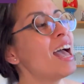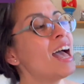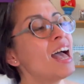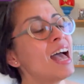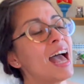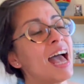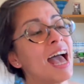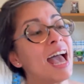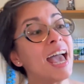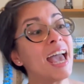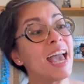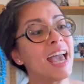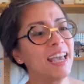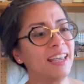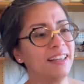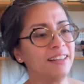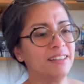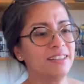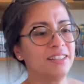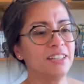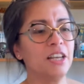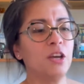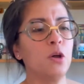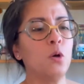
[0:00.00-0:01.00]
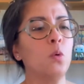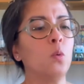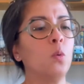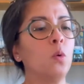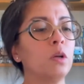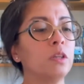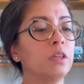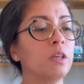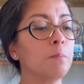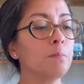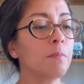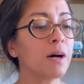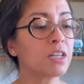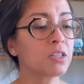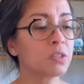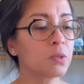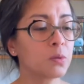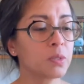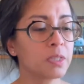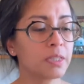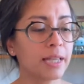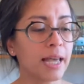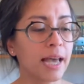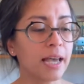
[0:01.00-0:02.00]
And the
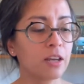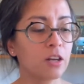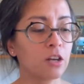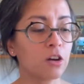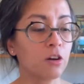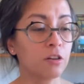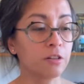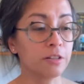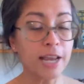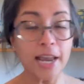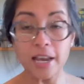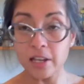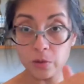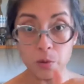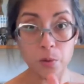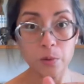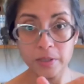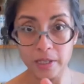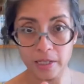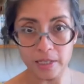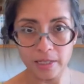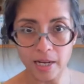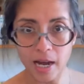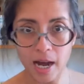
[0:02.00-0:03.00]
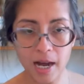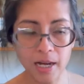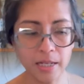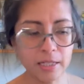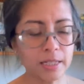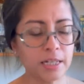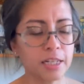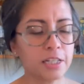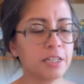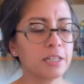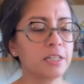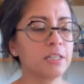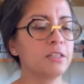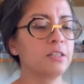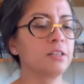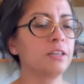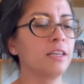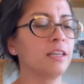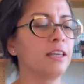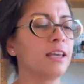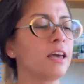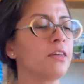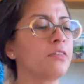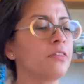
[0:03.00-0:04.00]
muscles that connect all these cartilages
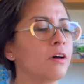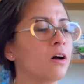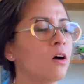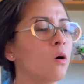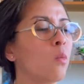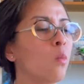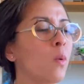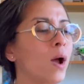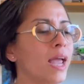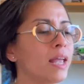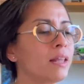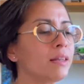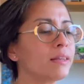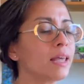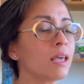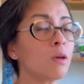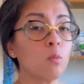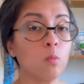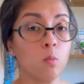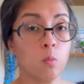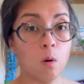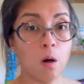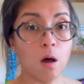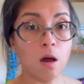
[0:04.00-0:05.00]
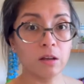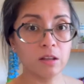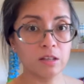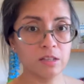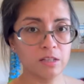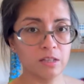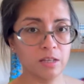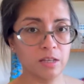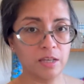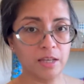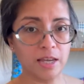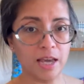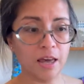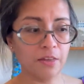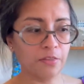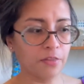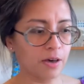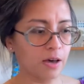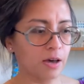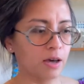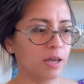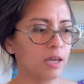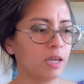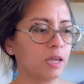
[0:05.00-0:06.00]
together, when they work
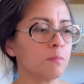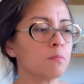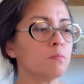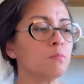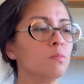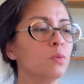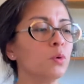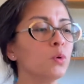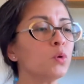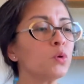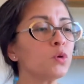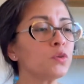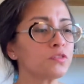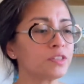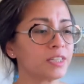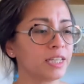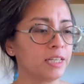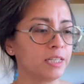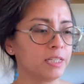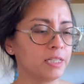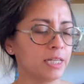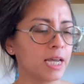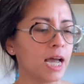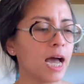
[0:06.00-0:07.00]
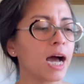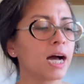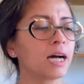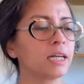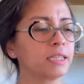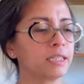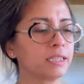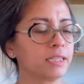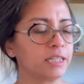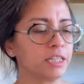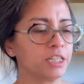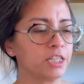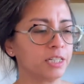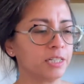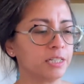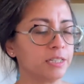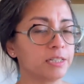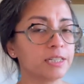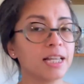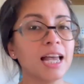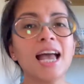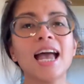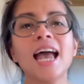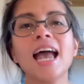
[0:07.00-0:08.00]
together, it moves these cartilages,